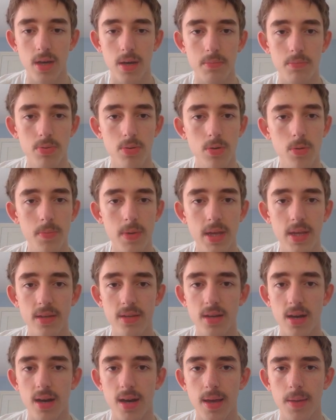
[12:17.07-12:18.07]
I'm probably in
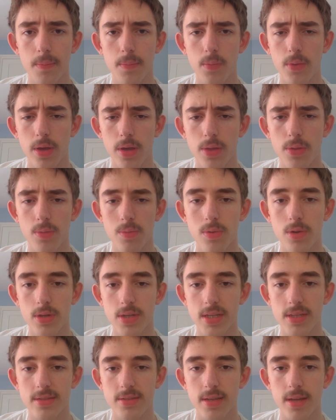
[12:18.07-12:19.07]
time with rook
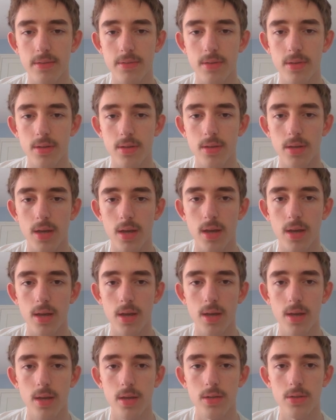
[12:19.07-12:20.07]

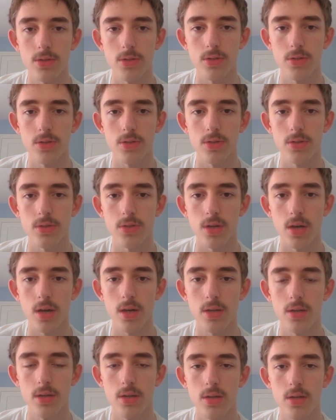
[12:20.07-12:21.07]
d7 just to start